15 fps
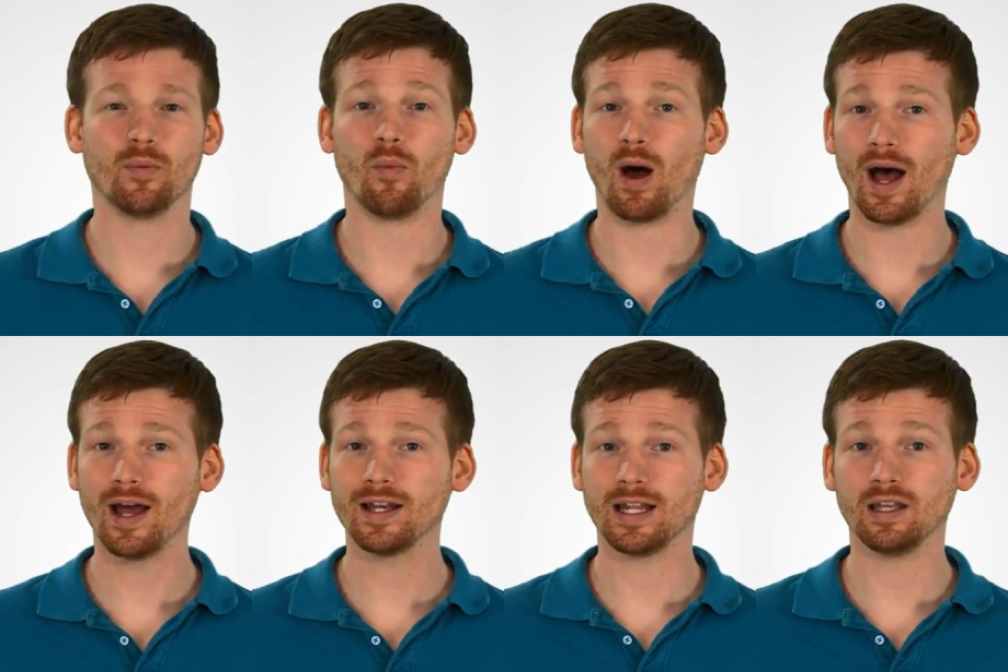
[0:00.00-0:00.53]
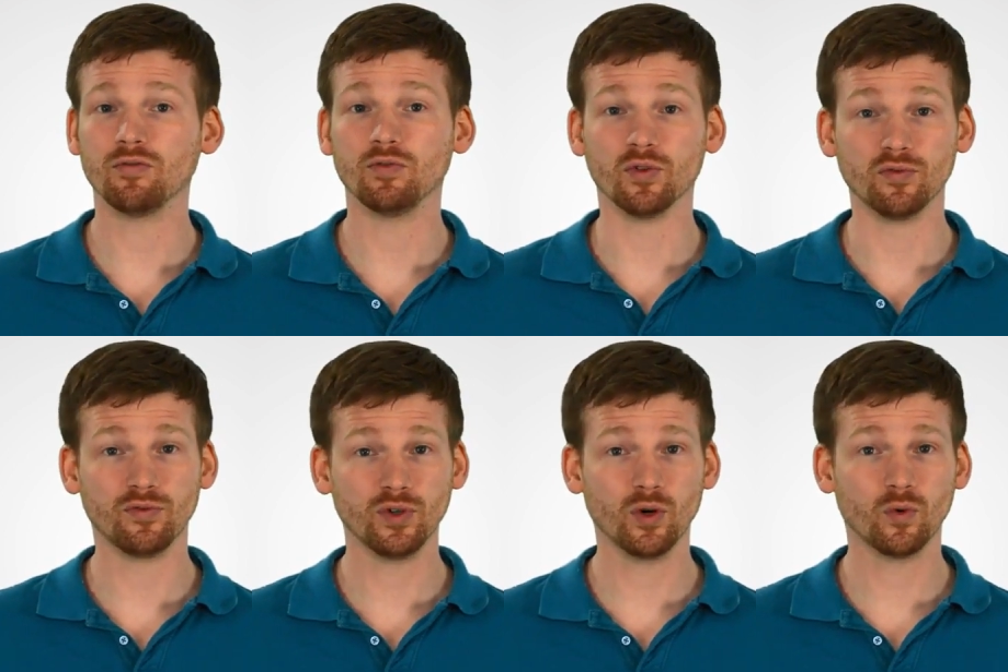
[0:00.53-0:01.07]
But if you
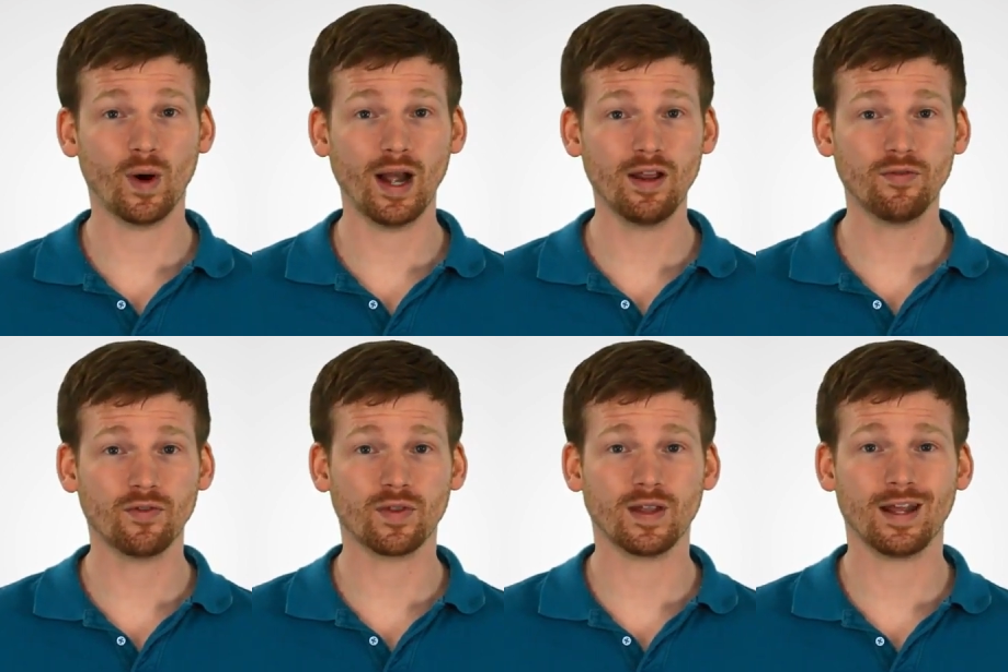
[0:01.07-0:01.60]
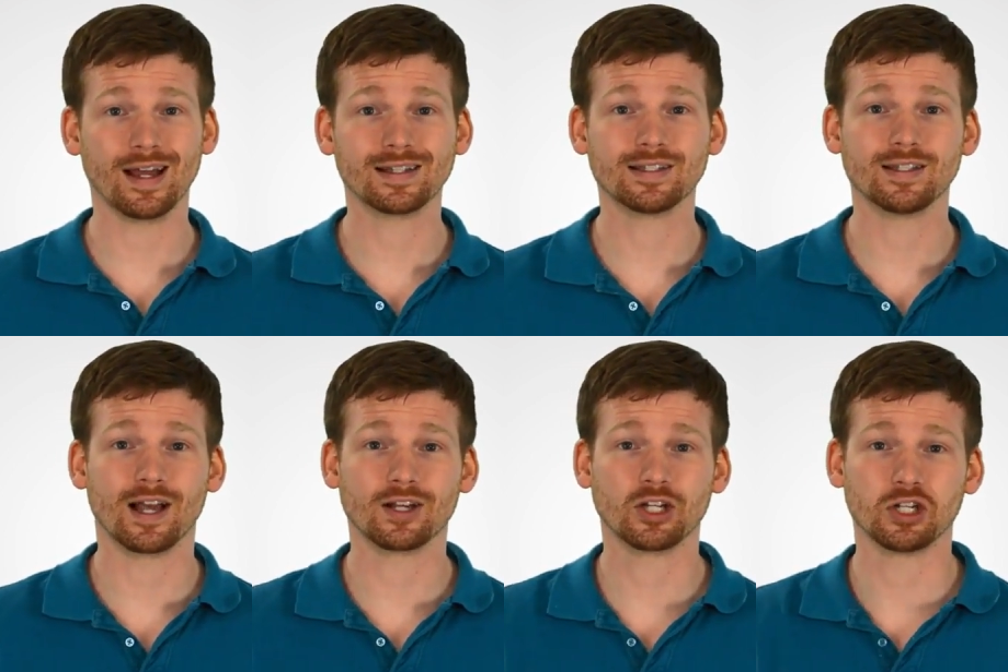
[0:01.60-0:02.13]
feel ready for the next
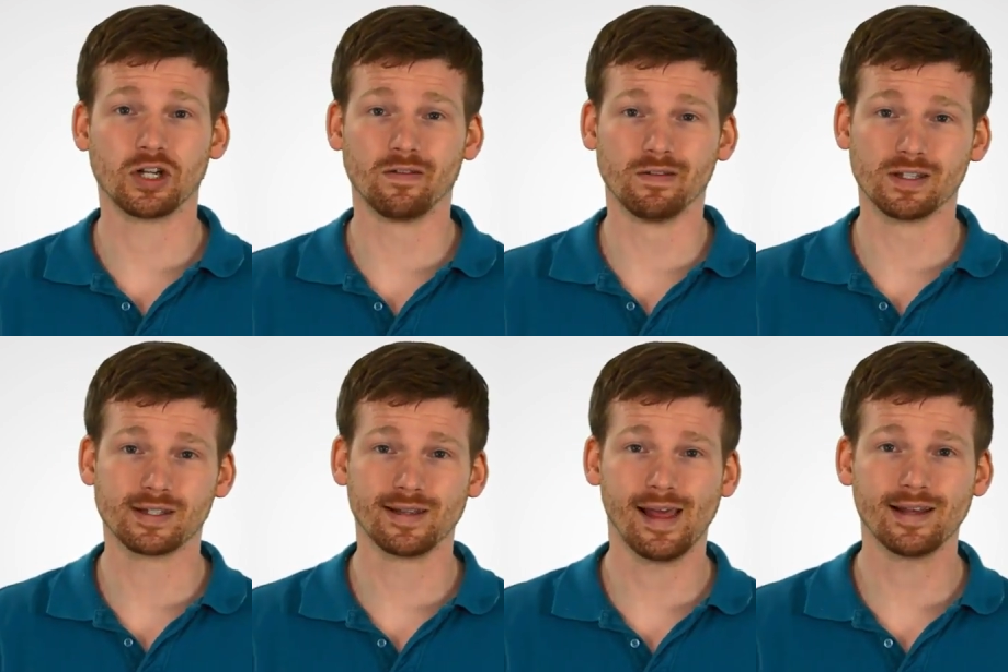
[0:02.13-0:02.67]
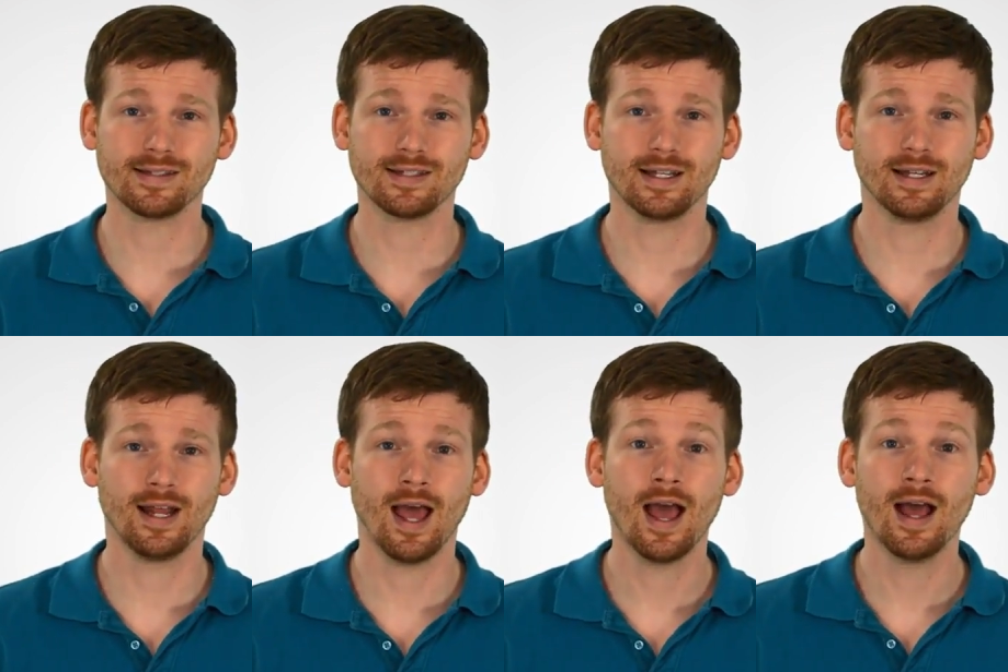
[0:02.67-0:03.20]
section of this
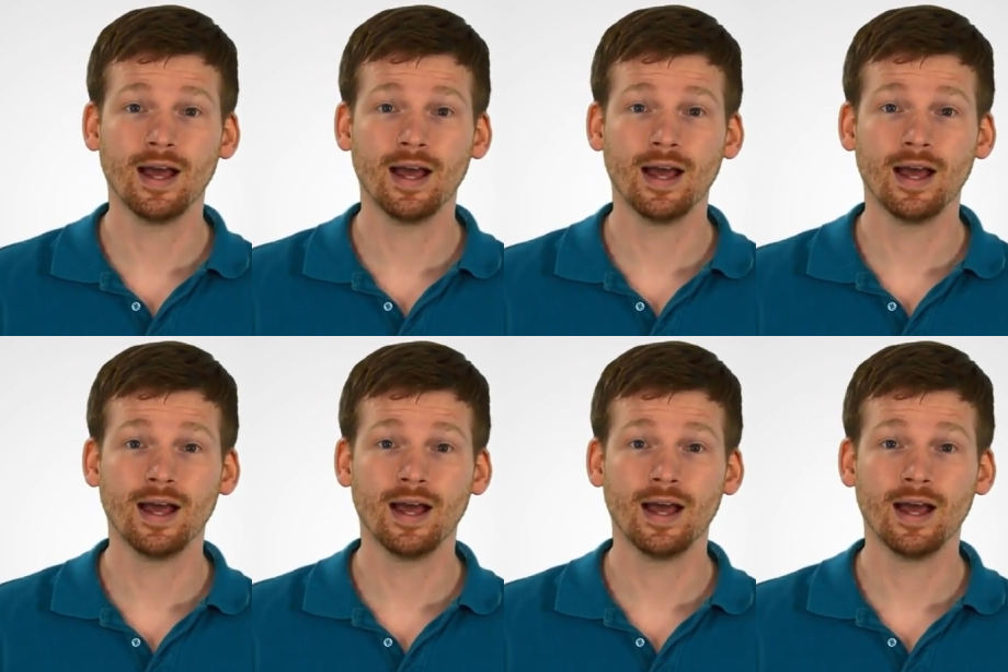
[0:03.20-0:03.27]
lesson,